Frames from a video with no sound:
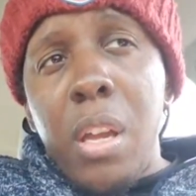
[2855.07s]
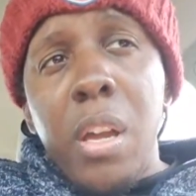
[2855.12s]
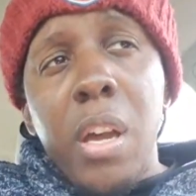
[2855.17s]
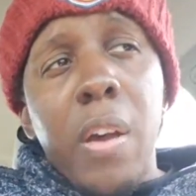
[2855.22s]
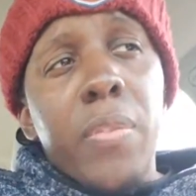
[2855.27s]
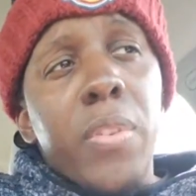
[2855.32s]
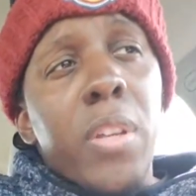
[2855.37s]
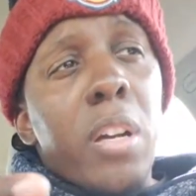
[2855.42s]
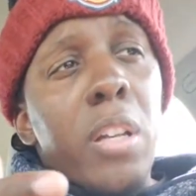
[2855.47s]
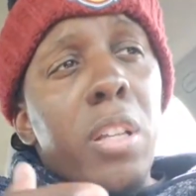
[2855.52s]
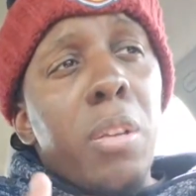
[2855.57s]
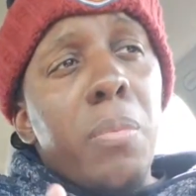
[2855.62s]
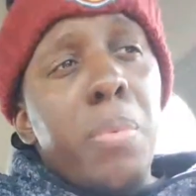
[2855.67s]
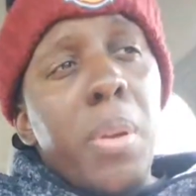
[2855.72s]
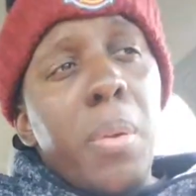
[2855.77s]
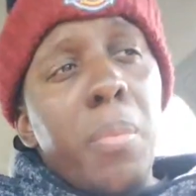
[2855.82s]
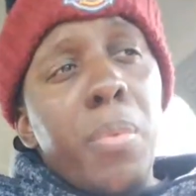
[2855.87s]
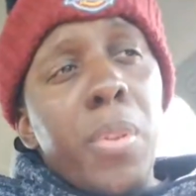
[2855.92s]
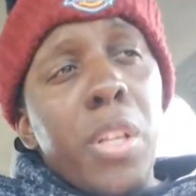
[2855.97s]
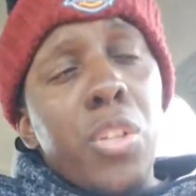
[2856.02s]
I've talked to
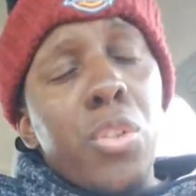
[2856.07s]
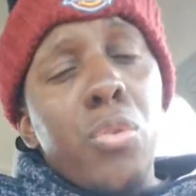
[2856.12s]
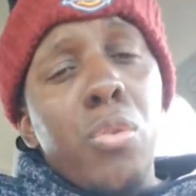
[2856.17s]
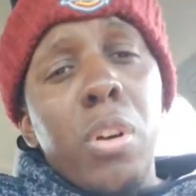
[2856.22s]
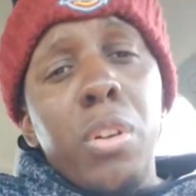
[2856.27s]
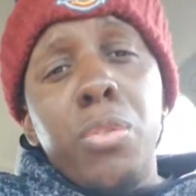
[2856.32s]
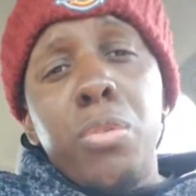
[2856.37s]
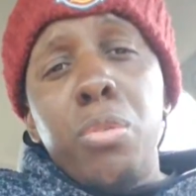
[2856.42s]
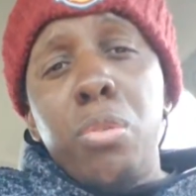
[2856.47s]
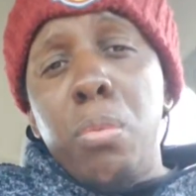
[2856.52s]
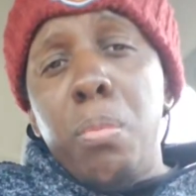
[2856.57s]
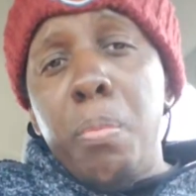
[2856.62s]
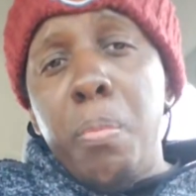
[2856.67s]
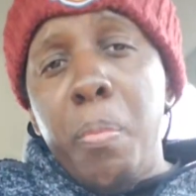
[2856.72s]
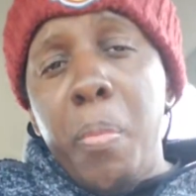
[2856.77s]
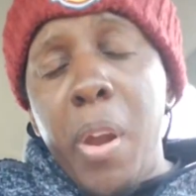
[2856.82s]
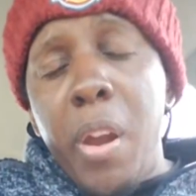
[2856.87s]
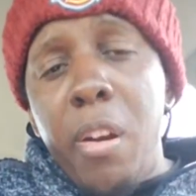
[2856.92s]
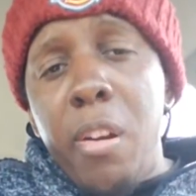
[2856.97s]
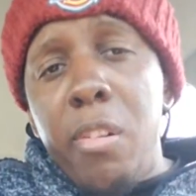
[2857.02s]
people that's going through
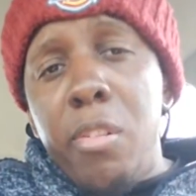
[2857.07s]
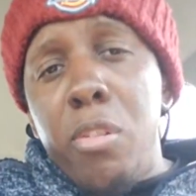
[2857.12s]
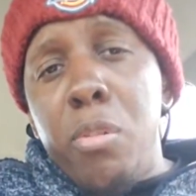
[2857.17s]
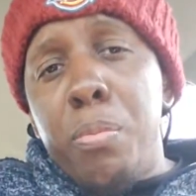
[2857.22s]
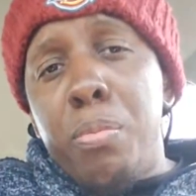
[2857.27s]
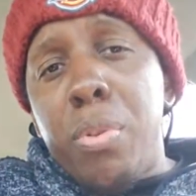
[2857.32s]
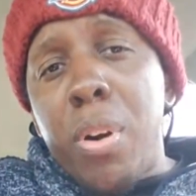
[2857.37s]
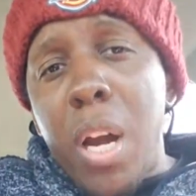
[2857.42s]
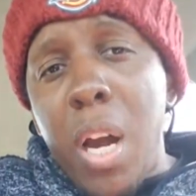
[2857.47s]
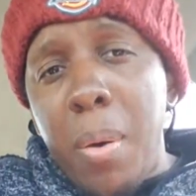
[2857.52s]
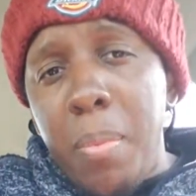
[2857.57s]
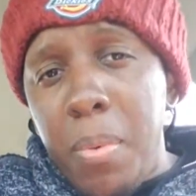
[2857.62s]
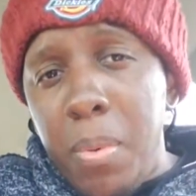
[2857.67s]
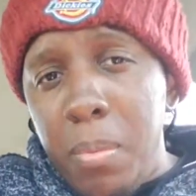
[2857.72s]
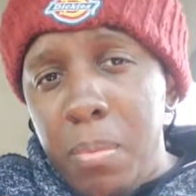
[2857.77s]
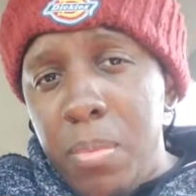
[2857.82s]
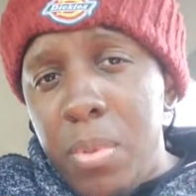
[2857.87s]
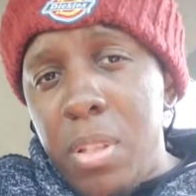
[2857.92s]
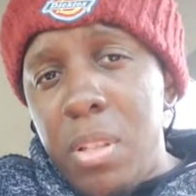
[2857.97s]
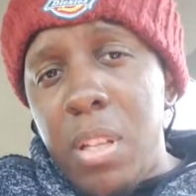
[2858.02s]
marital
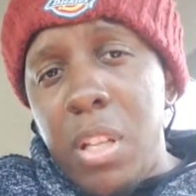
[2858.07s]
problems.